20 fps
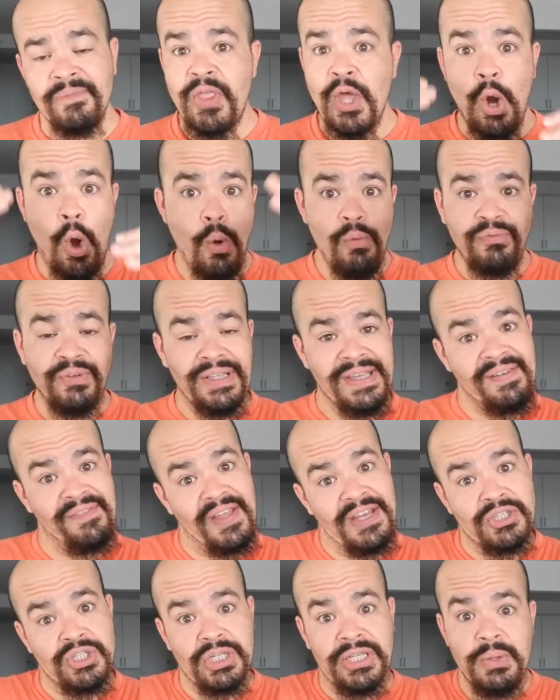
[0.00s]
that hopefully
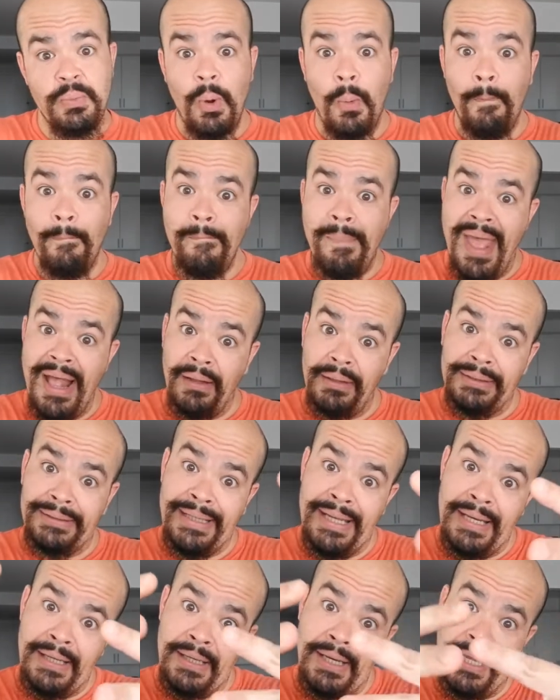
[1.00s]
eventually will
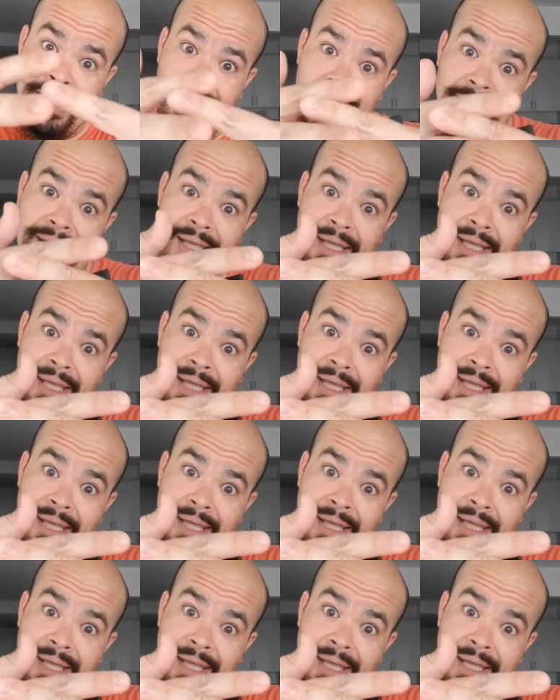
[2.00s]
meld in